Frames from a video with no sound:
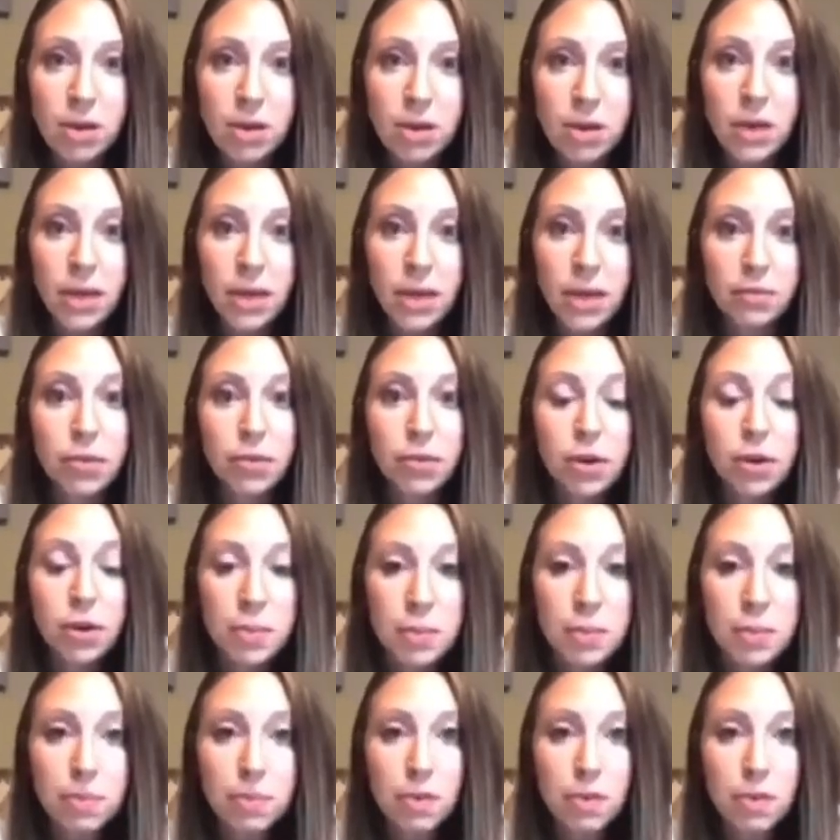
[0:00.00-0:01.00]
If there are
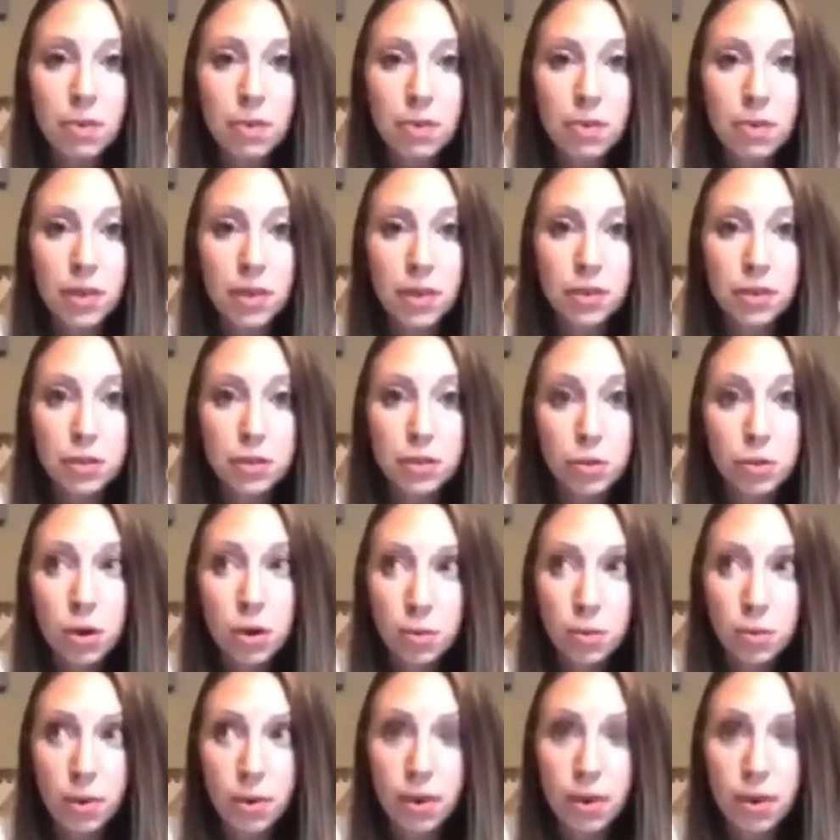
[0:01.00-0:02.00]
people that you are
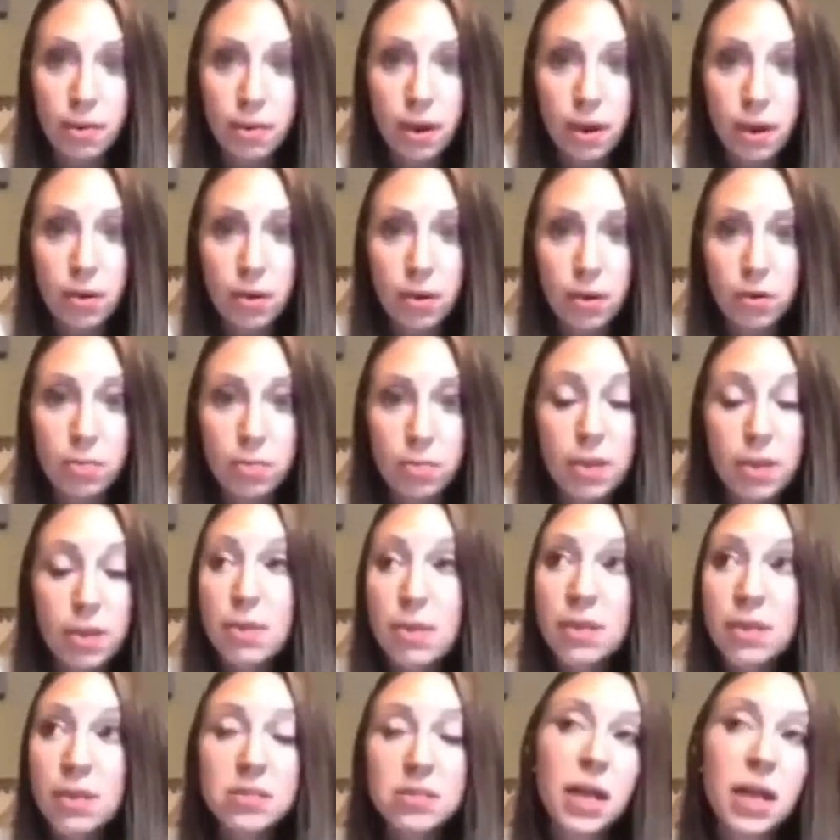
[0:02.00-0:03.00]
worried about, or maybe
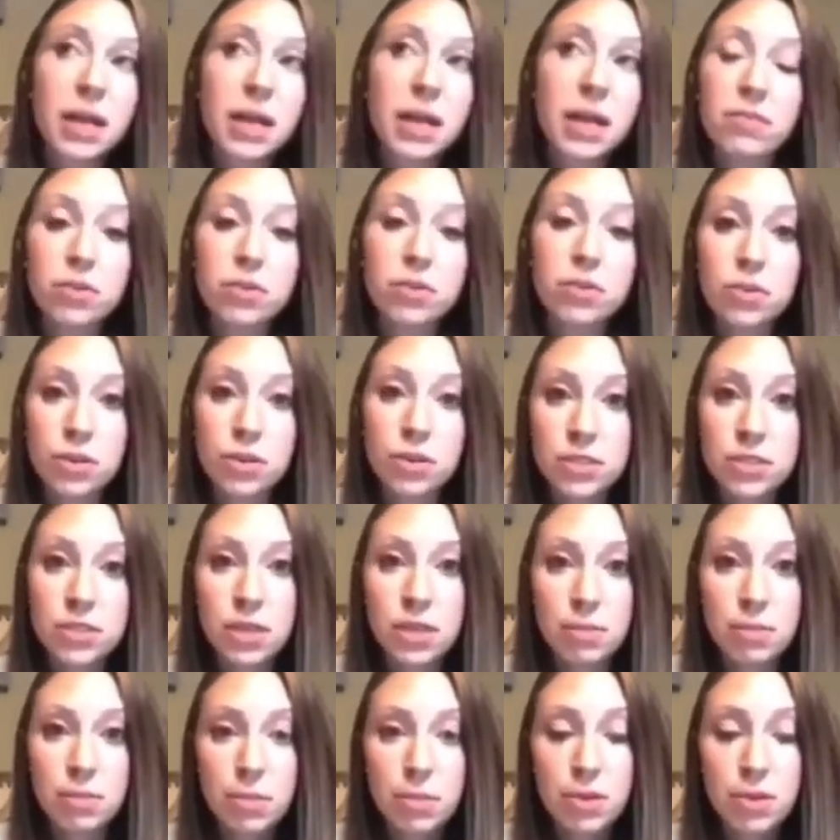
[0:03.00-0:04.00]
it's not even New York City,
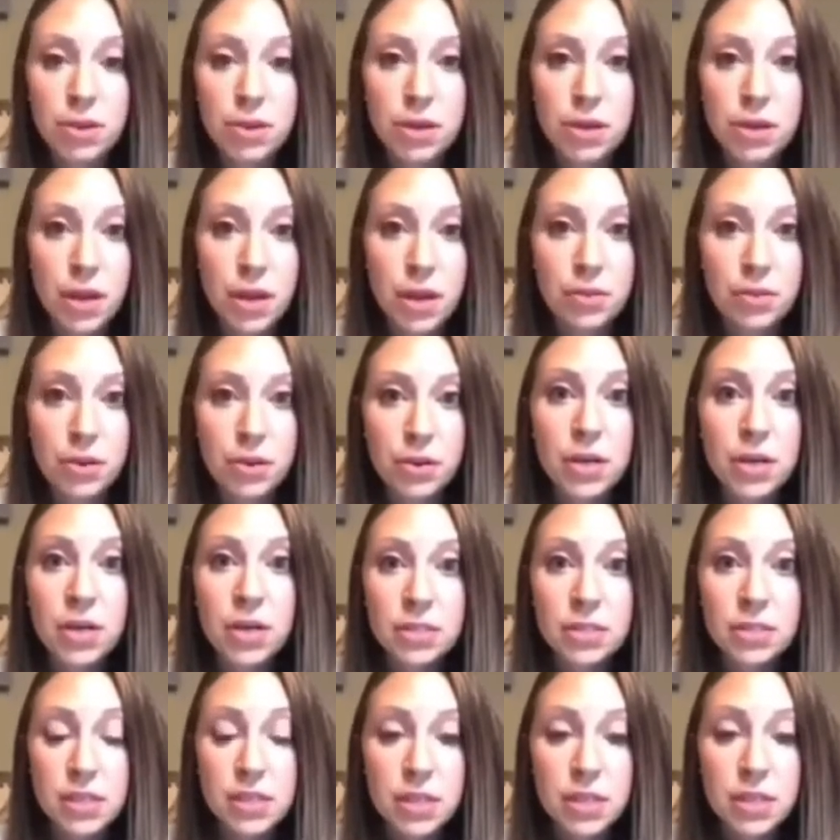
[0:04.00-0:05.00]
maybe you're in another
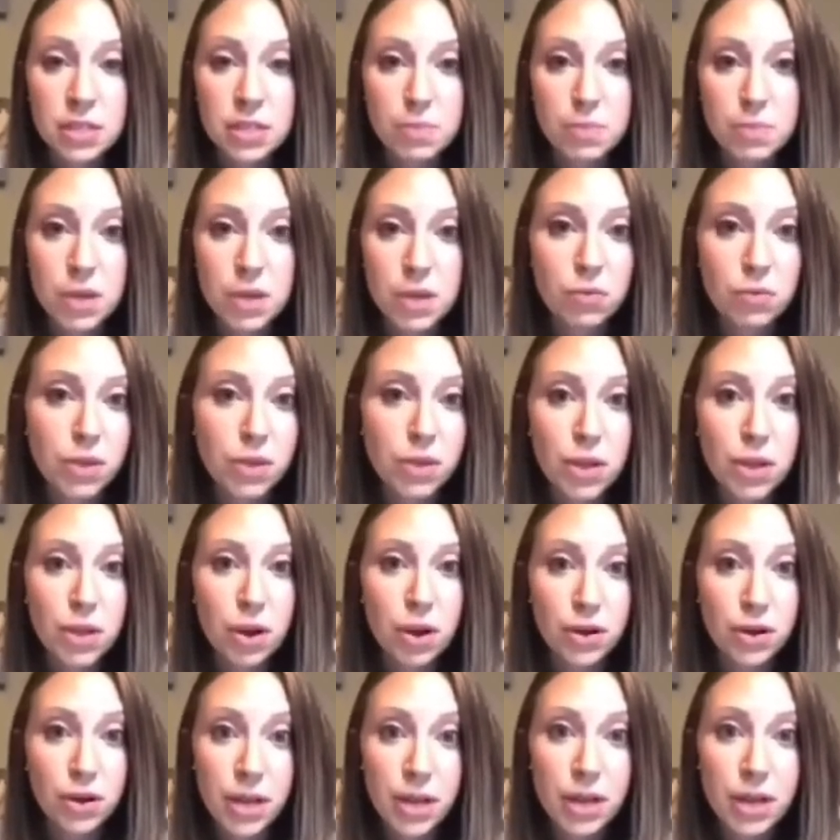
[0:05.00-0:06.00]
city that's being really
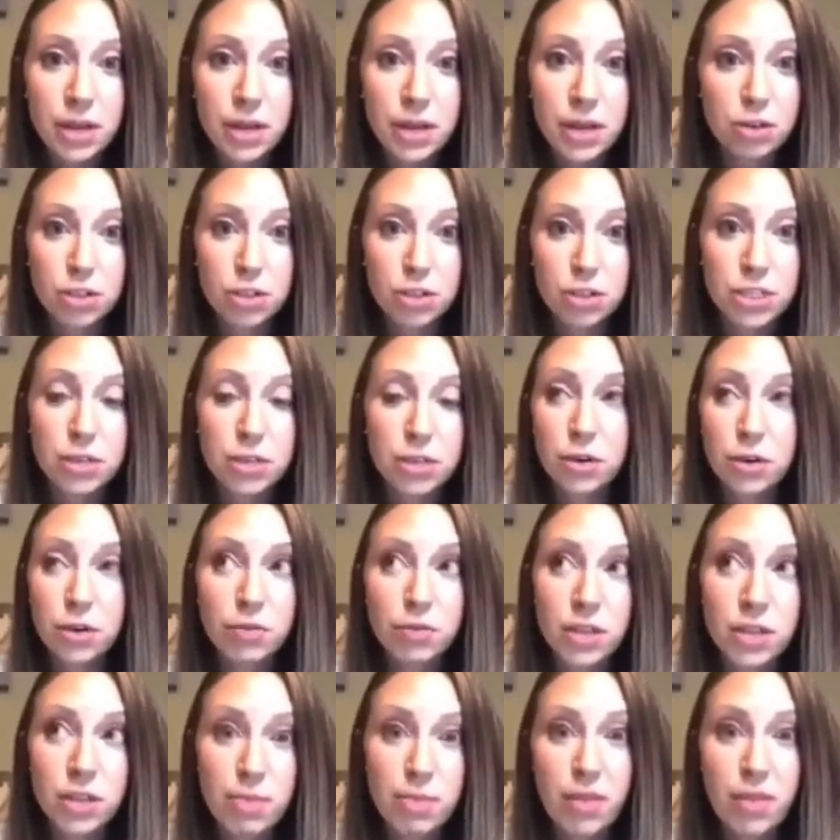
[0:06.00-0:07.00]
hard hit and you're just hearing
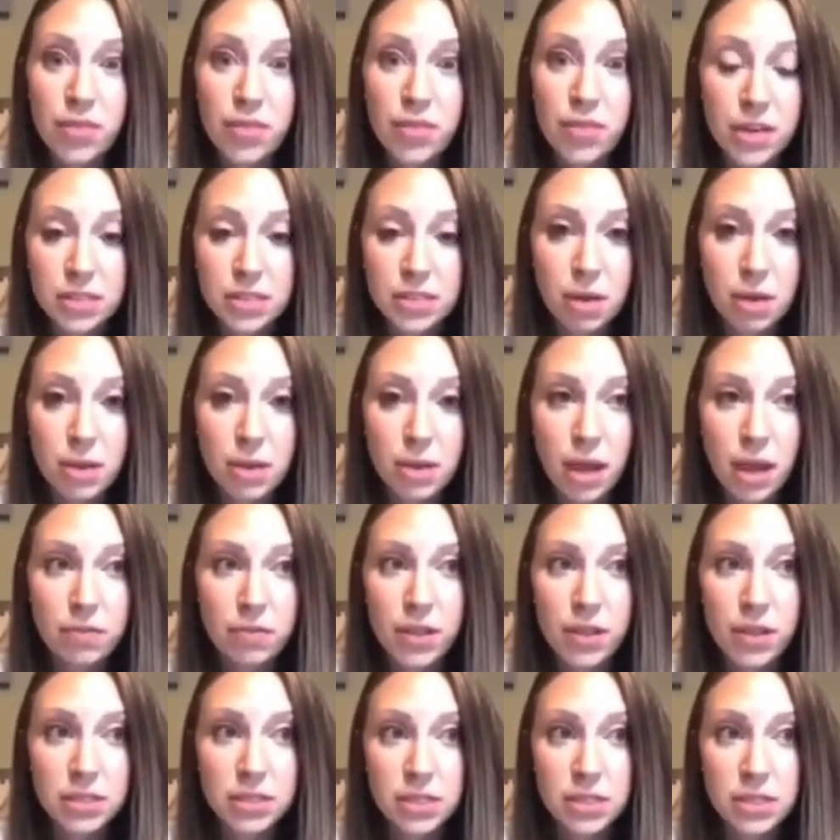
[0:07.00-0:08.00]
really bad things coming out of
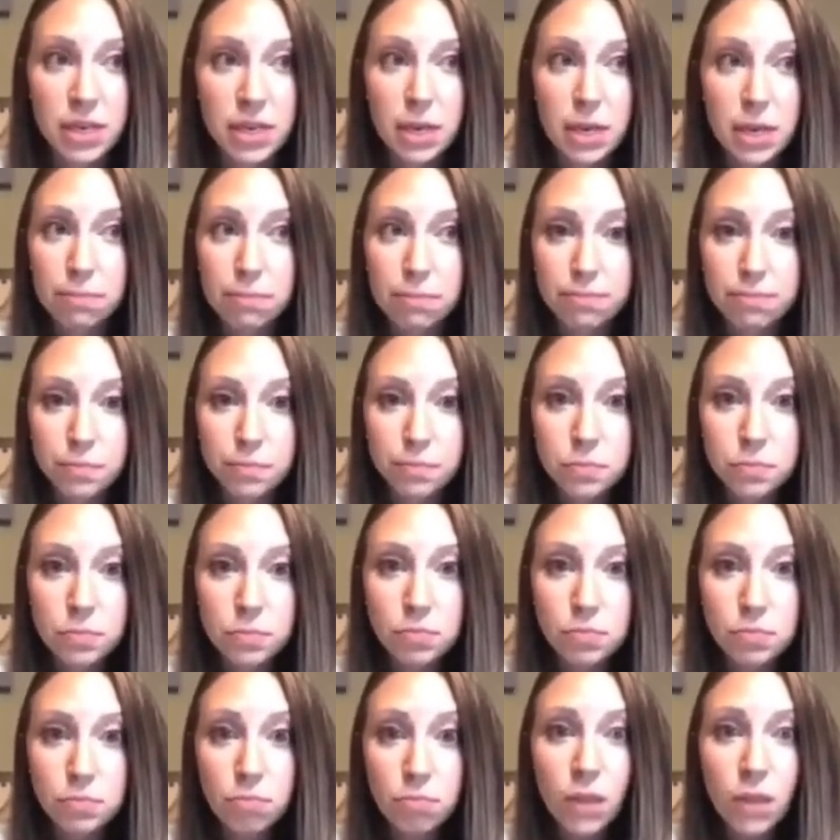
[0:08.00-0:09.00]
that city,
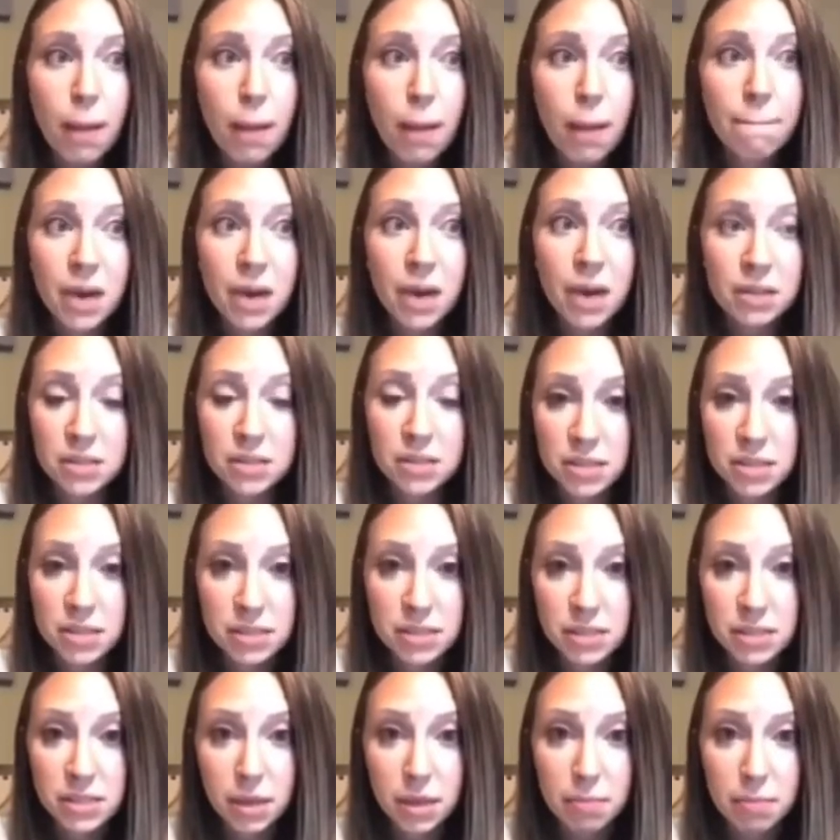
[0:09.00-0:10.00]
buck the
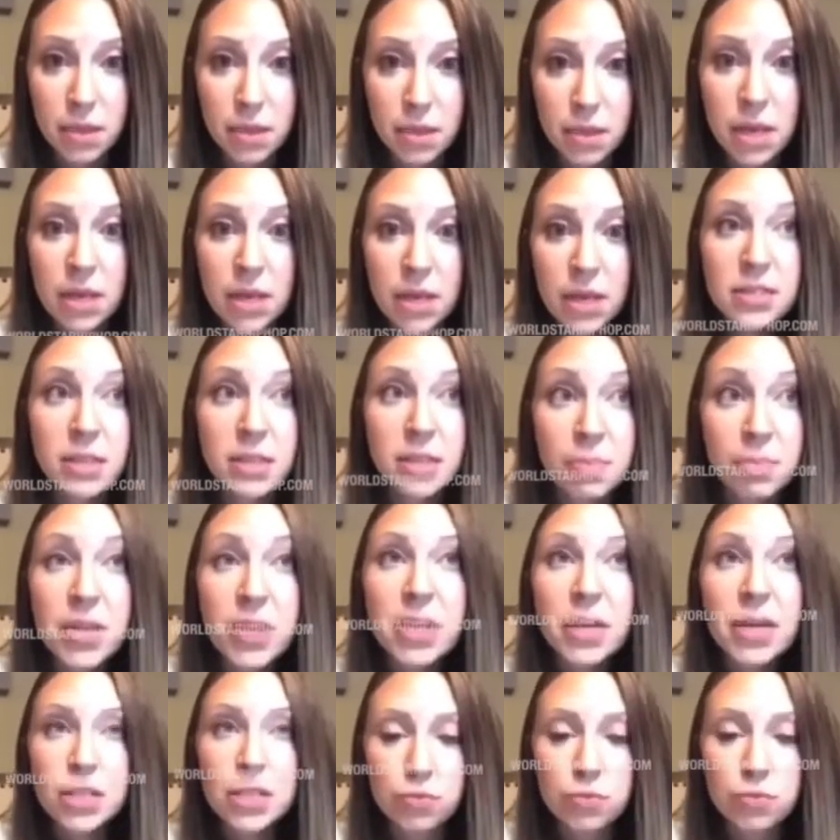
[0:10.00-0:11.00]
system.
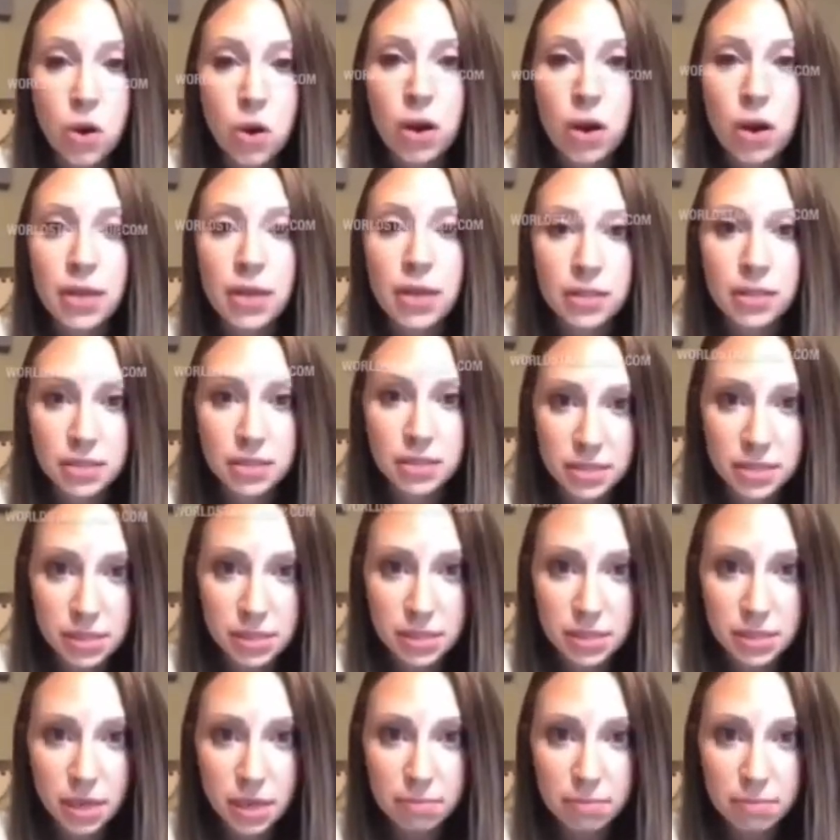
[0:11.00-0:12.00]
Something is wrong in the
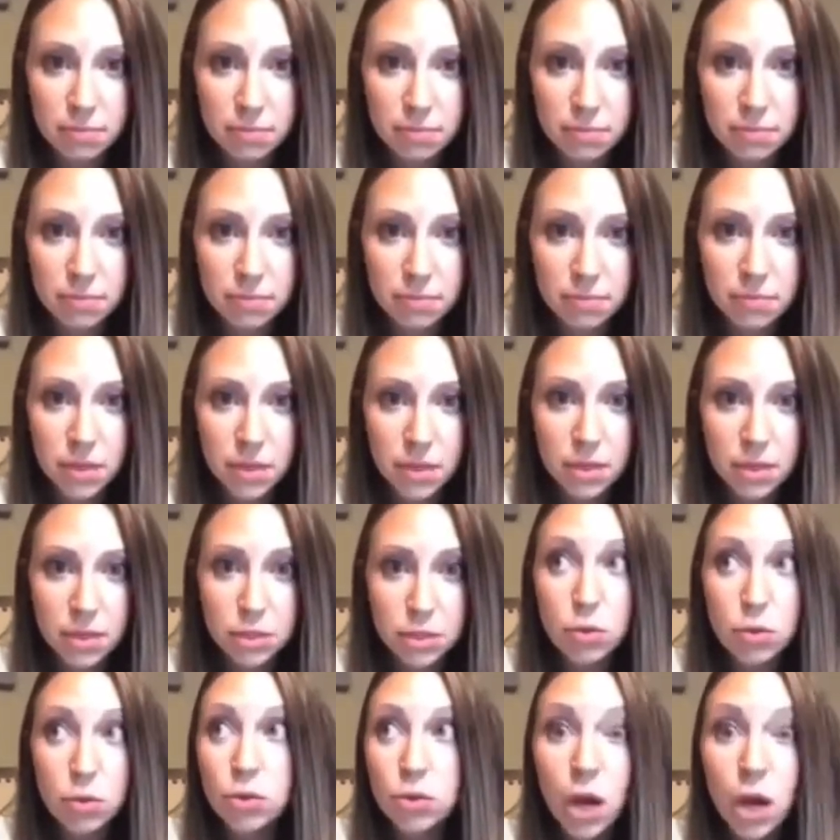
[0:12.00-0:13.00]
system.
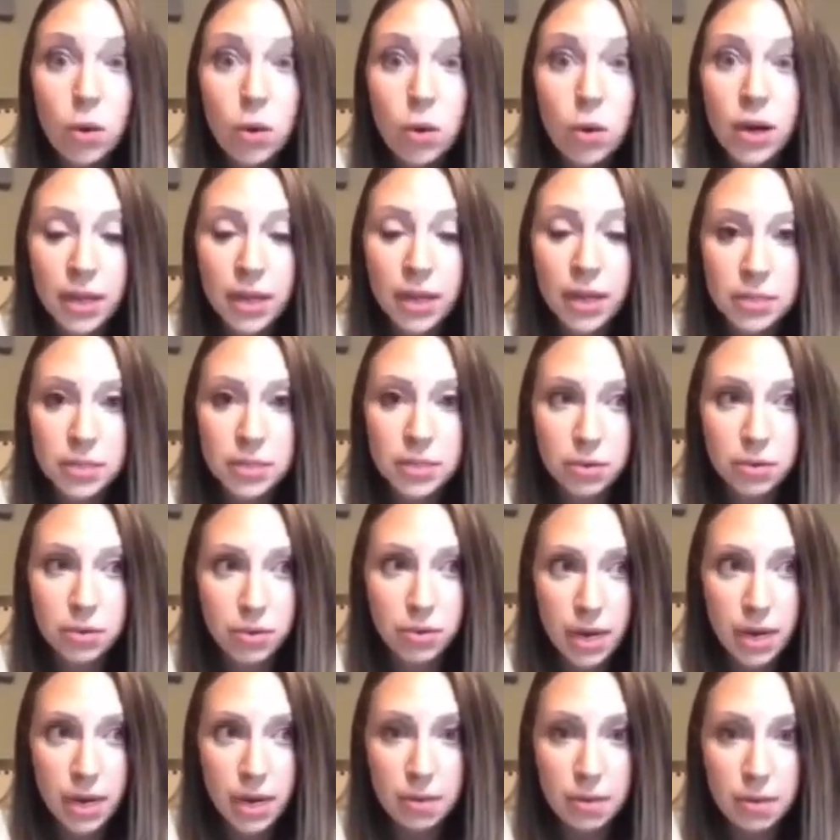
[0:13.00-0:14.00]
So go against the
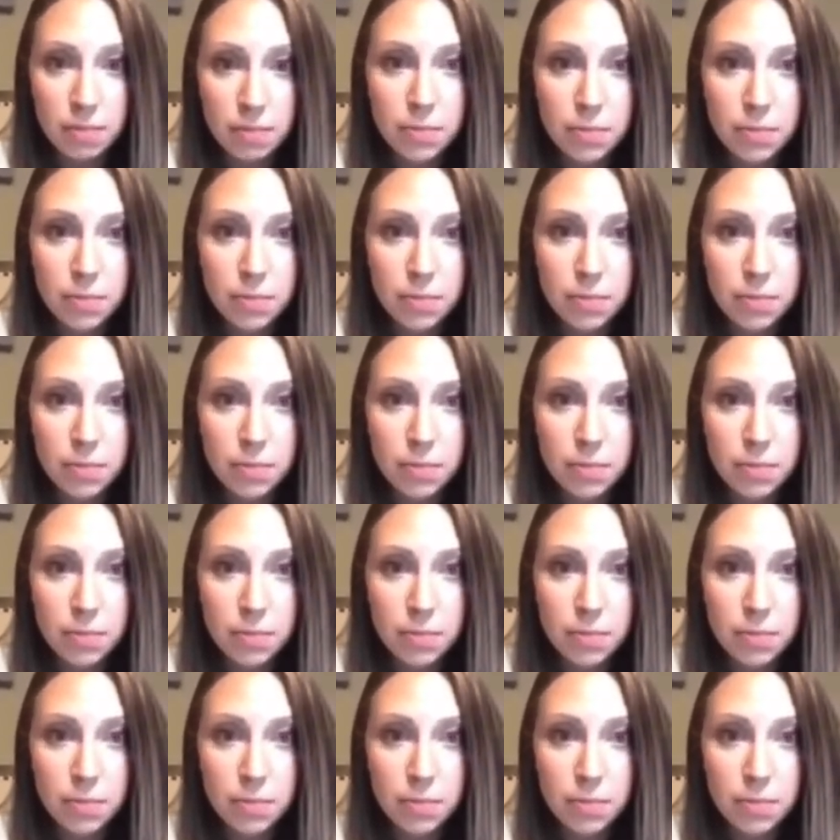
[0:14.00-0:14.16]
grain.